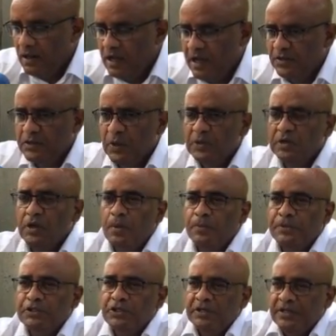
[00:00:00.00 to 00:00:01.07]
I took the
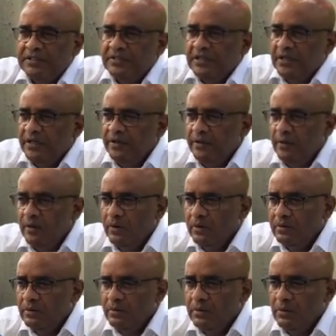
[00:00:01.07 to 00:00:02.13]
opportunity
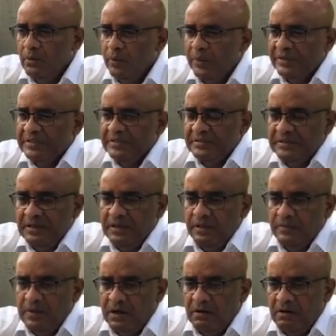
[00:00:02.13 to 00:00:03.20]
with a
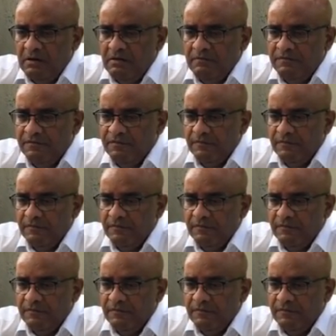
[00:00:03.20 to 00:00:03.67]
team of